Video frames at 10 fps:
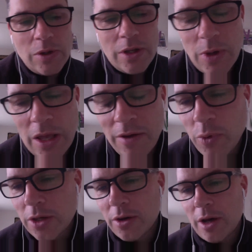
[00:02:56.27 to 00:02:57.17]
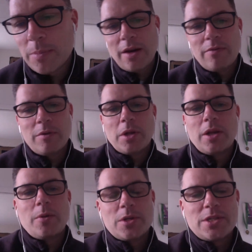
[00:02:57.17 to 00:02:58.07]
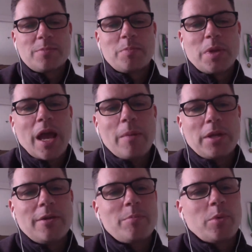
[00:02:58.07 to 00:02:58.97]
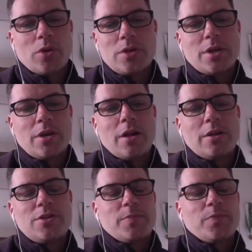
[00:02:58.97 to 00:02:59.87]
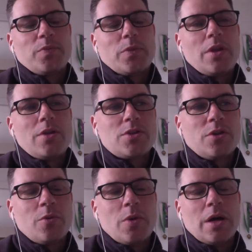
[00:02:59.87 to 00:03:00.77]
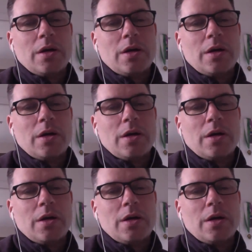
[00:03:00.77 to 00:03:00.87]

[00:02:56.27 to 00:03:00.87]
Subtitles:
if we could update everybody on what's been happening at Burlington College. So